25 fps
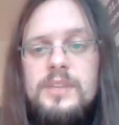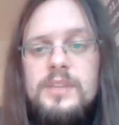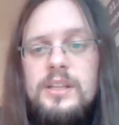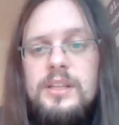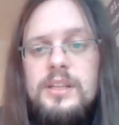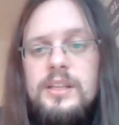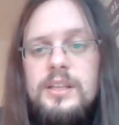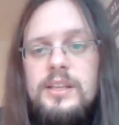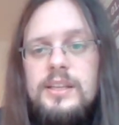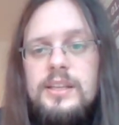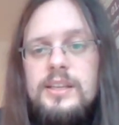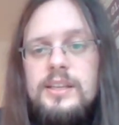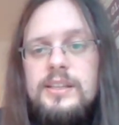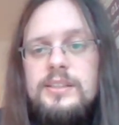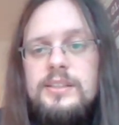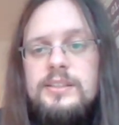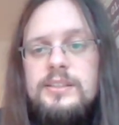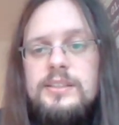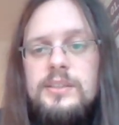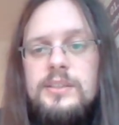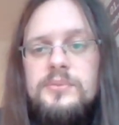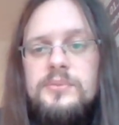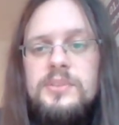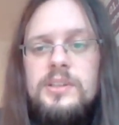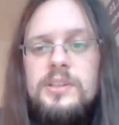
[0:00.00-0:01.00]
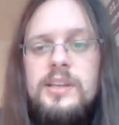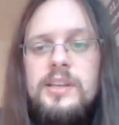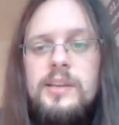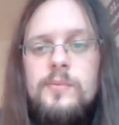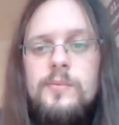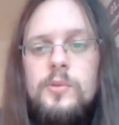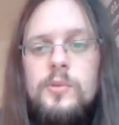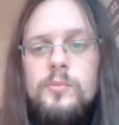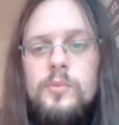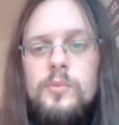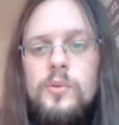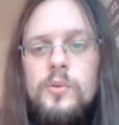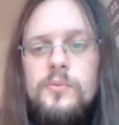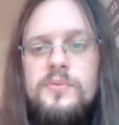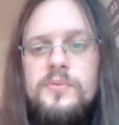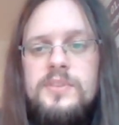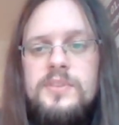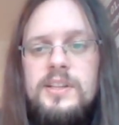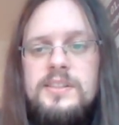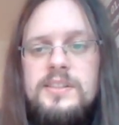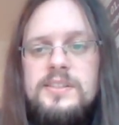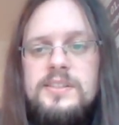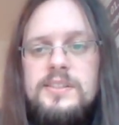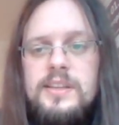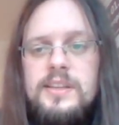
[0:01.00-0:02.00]
and if the king would move,
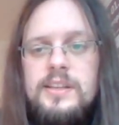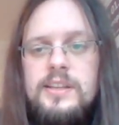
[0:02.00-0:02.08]
let's say,